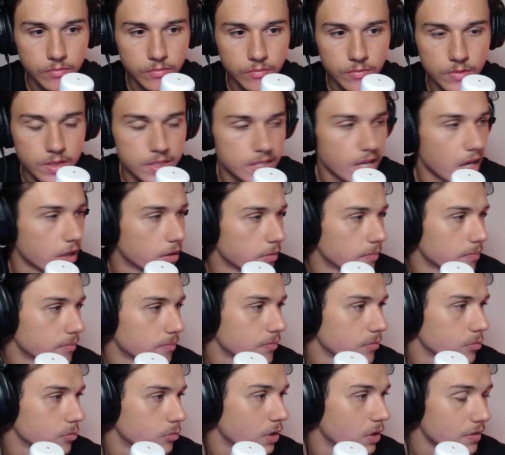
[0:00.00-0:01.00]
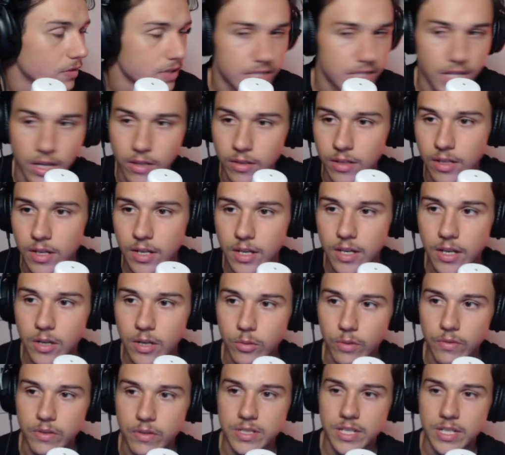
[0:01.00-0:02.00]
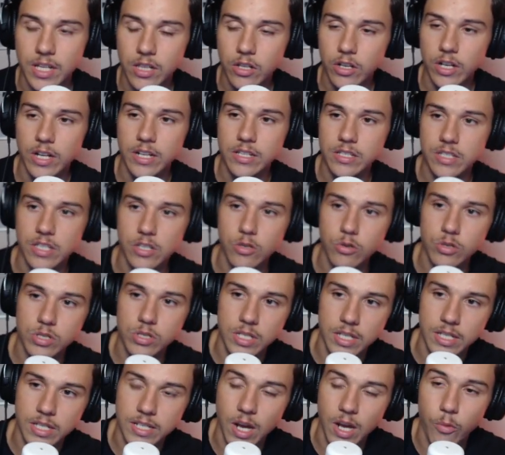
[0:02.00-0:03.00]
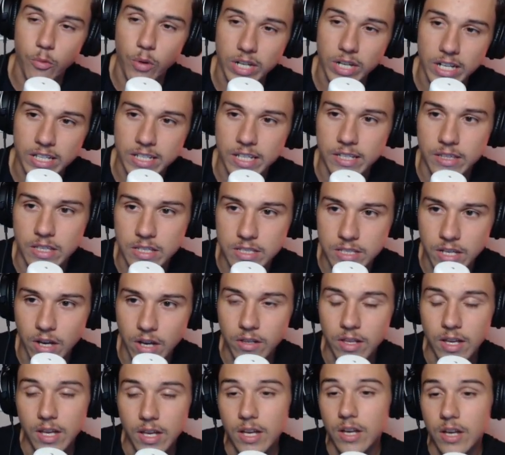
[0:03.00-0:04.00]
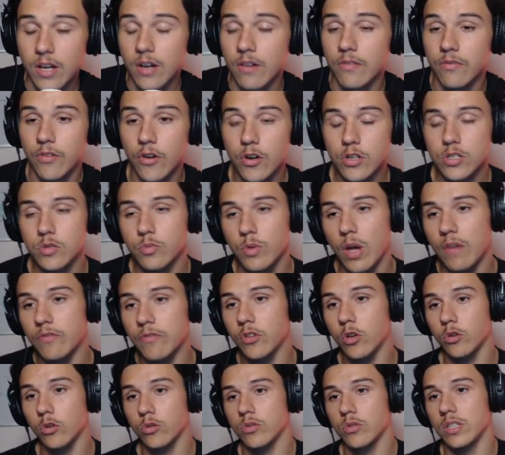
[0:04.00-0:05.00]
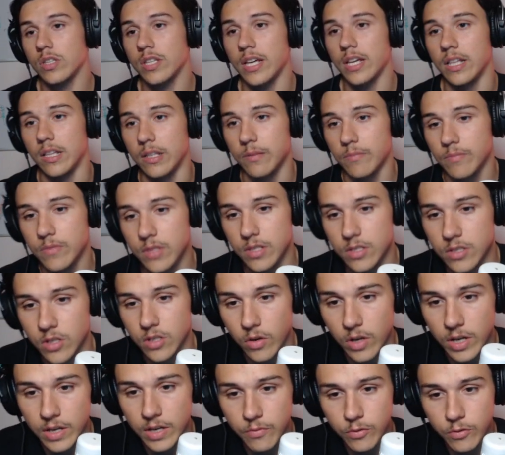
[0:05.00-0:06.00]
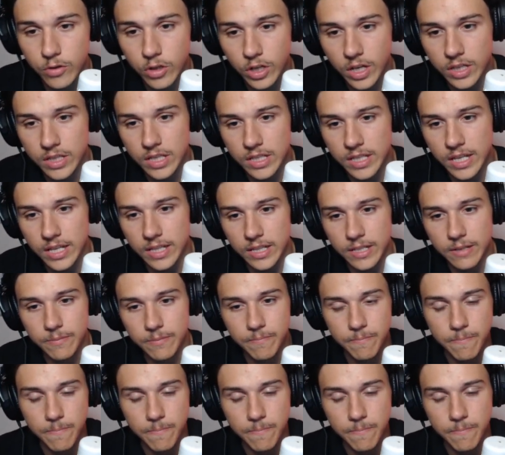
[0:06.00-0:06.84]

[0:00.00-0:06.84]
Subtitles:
sell. We have a sell. We have a sell on NSD USD. Now, why did I take the sell? First, we have to go to the daily. So if we look at the daily,